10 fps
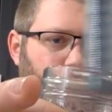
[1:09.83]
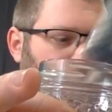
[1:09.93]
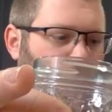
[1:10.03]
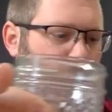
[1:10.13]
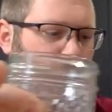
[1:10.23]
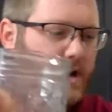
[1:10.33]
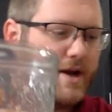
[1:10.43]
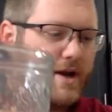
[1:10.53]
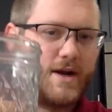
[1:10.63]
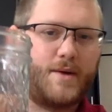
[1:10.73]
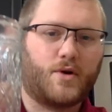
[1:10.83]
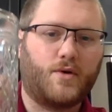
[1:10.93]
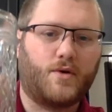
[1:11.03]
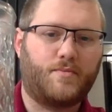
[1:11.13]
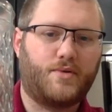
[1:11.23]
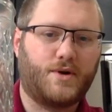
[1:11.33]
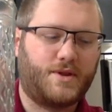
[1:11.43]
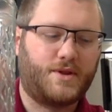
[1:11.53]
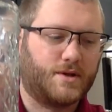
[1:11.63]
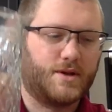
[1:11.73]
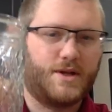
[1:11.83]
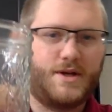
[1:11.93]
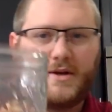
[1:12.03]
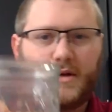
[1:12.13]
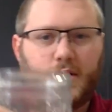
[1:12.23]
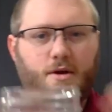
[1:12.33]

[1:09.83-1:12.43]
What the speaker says: All right, and I'm going to put the lid